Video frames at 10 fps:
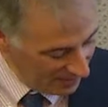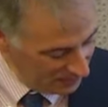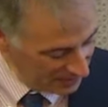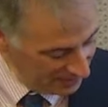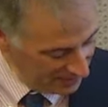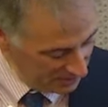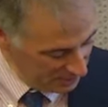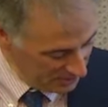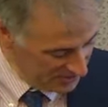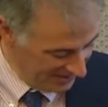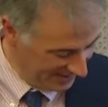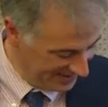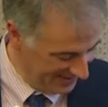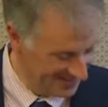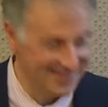We're going to do a Rorschach
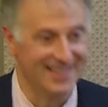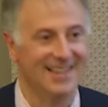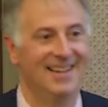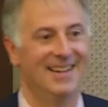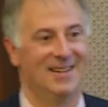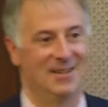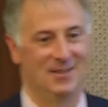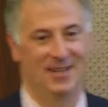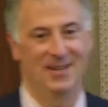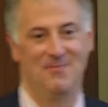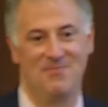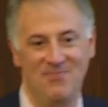test, okay?